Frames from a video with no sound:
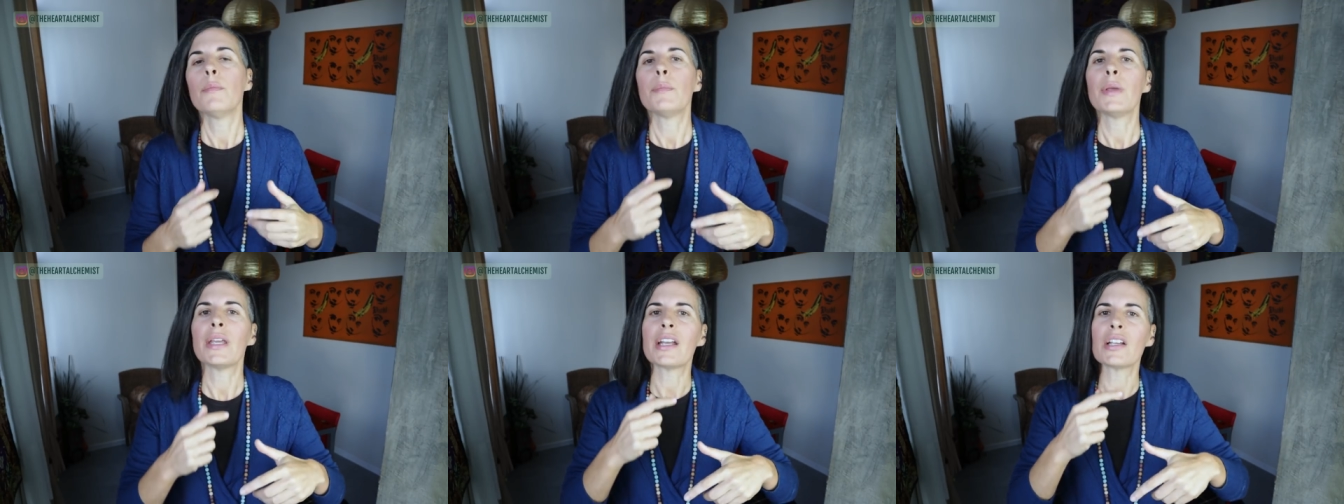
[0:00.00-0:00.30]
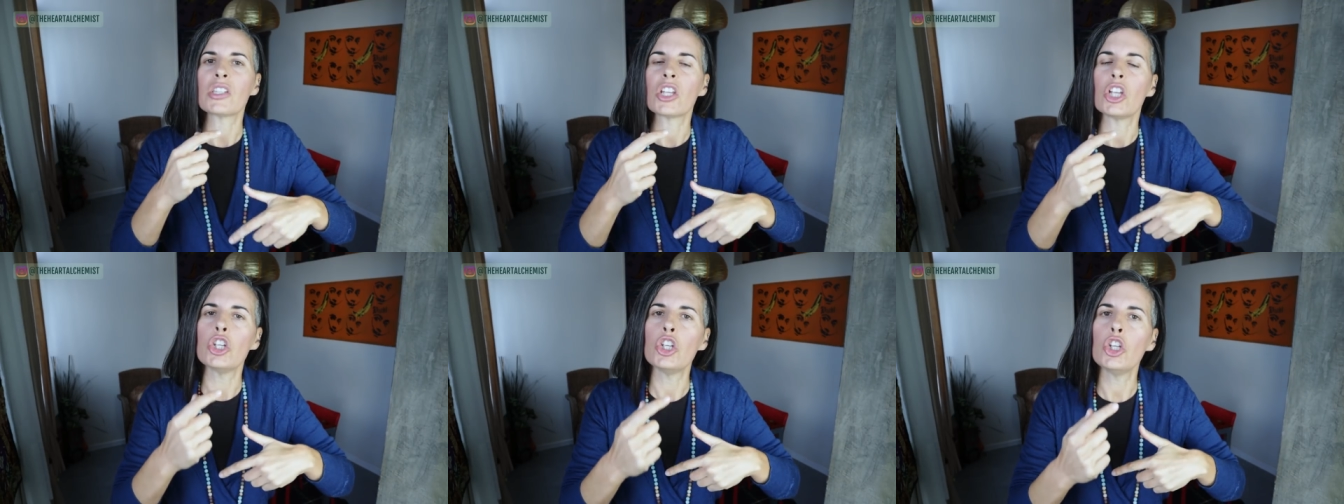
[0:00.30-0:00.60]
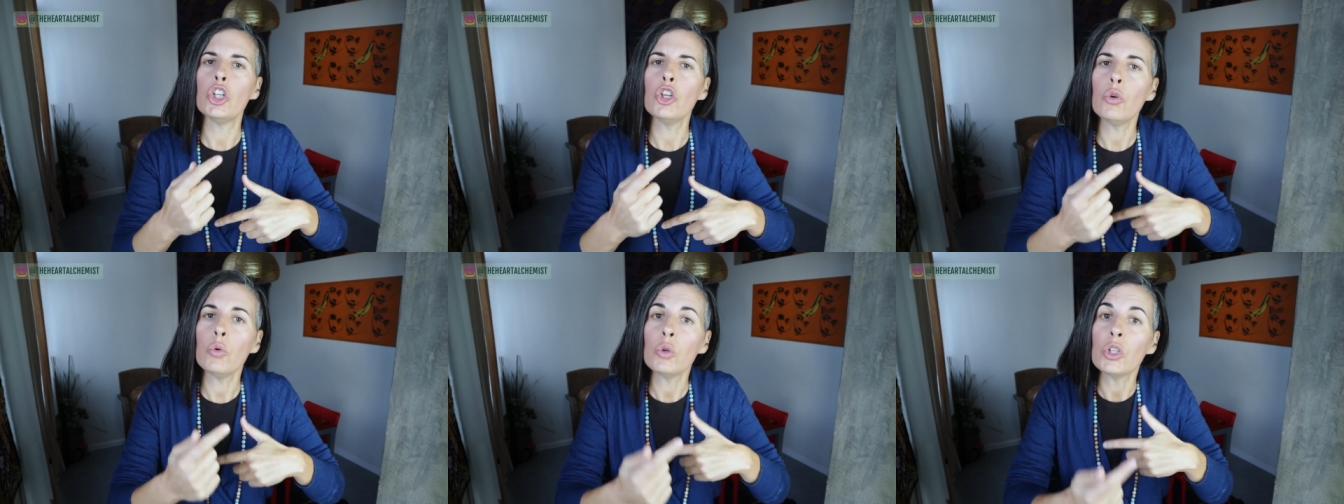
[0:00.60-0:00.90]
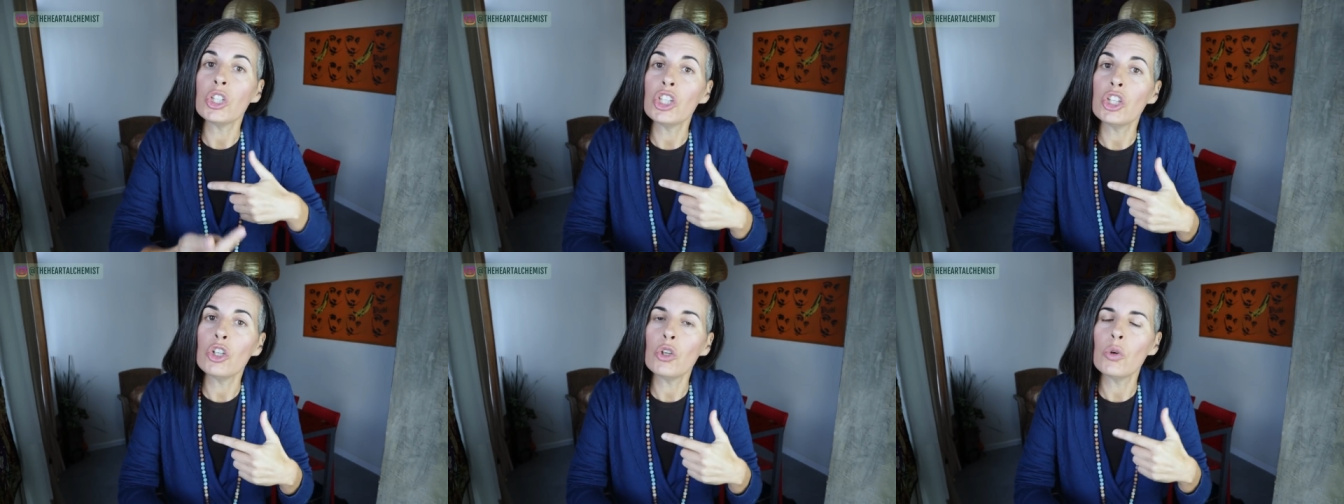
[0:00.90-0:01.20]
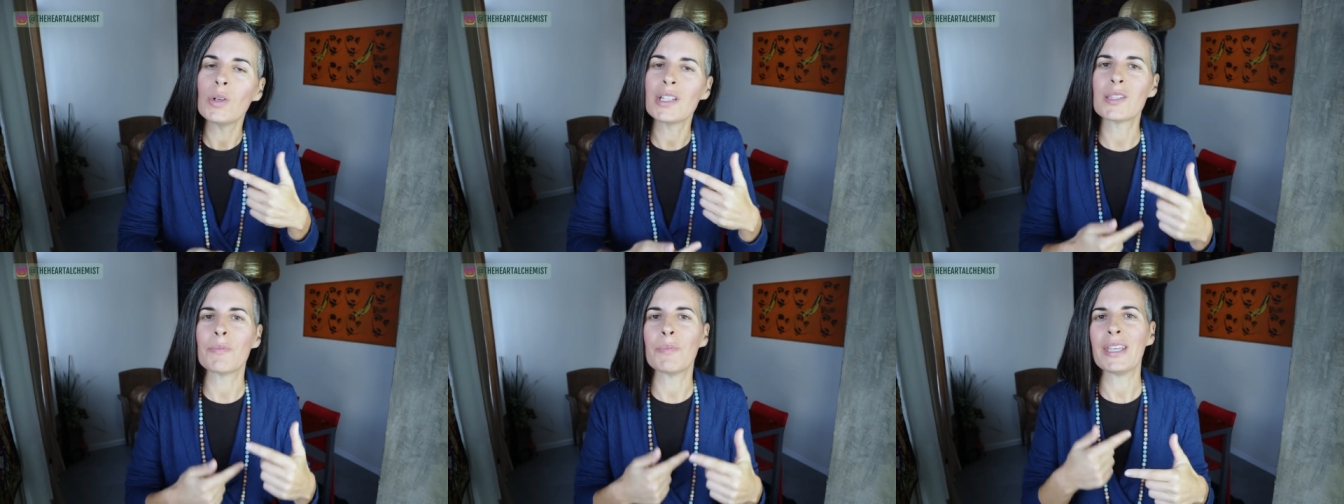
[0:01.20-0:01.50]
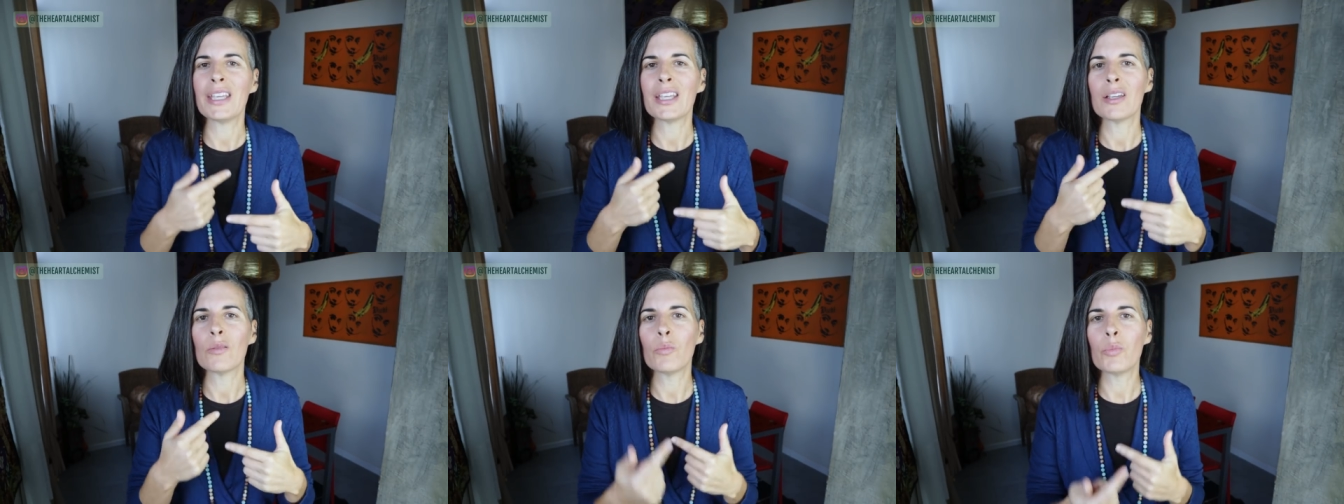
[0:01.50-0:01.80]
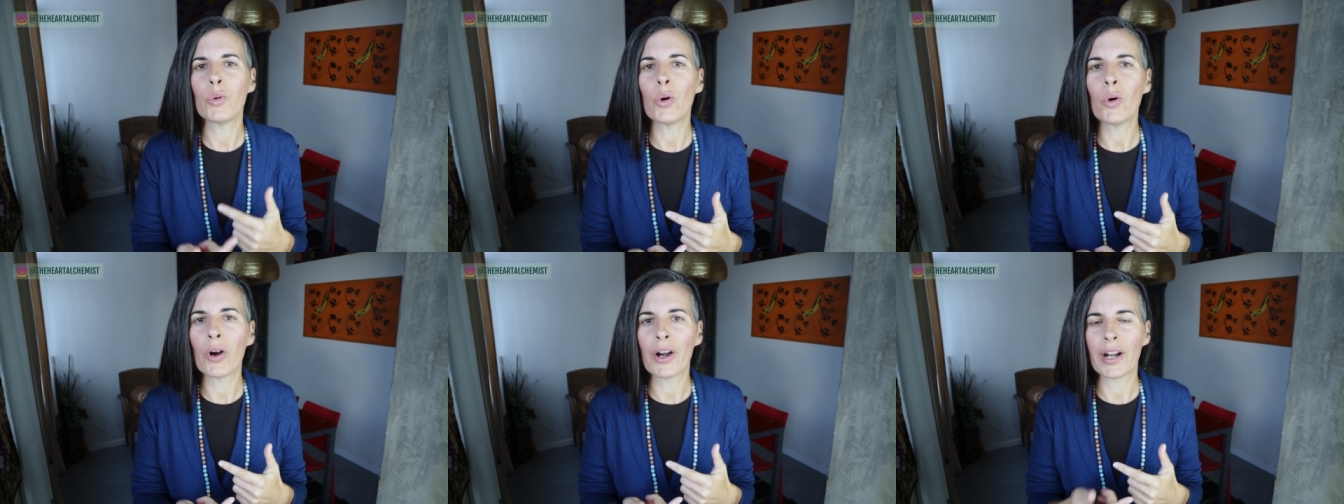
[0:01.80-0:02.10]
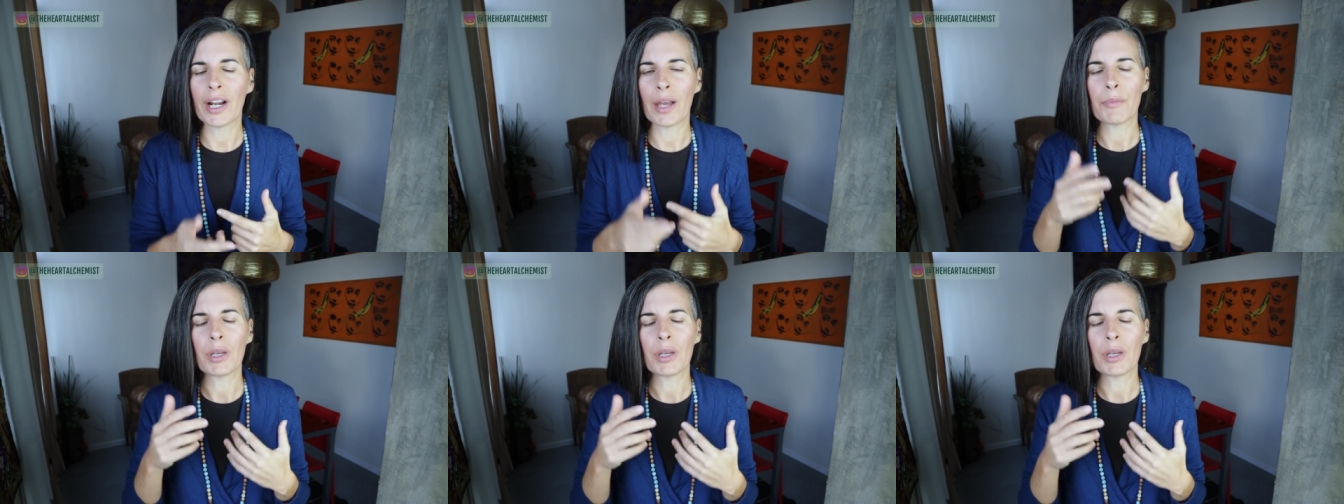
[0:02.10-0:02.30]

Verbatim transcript: because a new you is being born.